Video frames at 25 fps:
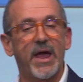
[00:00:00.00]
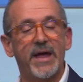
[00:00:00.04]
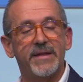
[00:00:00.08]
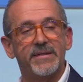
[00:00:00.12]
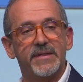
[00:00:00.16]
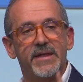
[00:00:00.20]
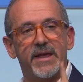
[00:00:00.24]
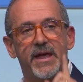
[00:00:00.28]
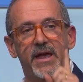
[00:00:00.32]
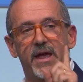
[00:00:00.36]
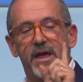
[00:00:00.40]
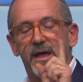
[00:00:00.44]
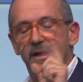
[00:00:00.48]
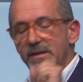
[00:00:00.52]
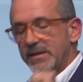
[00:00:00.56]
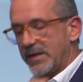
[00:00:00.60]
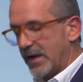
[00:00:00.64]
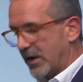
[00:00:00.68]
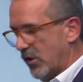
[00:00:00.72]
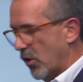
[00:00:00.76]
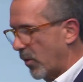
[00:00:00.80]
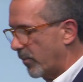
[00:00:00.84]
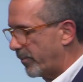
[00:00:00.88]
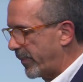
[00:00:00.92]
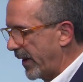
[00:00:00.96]
And
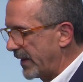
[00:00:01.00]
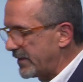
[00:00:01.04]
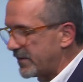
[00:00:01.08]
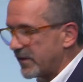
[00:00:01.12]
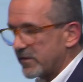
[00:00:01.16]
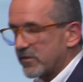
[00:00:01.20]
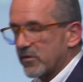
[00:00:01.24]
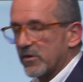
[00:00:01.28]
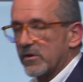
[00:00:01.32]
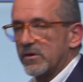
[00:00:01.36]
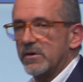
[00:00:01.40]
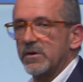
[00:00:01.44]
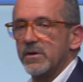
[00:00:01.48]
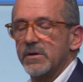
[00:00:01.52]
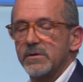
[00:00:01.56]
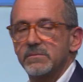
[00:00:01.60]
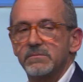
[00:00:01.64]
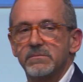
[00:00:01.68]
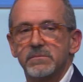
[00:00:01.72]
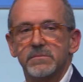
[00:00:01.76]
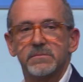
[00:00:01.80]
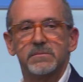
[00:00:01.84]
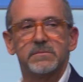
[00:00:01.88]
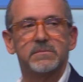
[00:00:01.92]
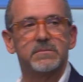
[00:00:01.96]
the competitor
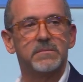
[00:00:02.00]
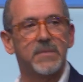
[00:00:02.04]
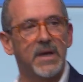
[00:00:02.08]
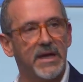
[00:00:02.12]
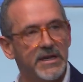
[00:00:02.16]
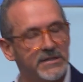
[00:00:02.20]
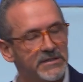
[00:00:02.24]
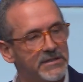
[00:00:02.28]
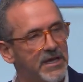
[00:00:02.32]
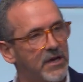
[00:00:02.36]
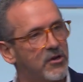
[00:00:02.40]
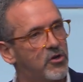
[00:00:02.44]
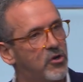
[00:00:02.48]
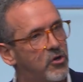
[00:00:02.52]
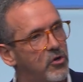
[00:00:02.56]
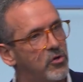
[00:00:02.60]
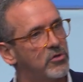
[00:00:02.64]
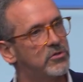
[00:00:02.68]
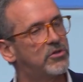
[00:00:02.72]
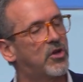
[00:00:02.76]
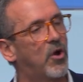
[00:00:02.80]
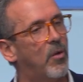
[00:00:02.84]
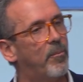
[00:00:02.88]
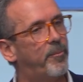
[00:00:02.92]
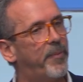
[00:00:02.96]
is a
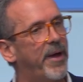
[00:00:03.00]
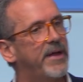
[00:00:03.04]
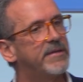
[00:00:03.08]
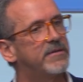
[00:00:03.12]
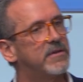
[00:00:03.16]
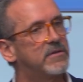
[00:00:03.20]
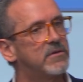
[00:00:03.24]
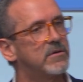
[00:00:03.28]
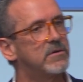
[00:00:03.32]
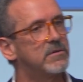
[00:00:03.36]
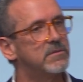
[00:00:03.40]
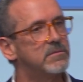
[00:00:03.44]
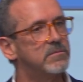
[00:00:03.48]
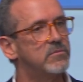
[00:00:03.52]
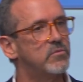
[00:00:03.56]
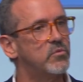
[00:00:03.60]
good competitor,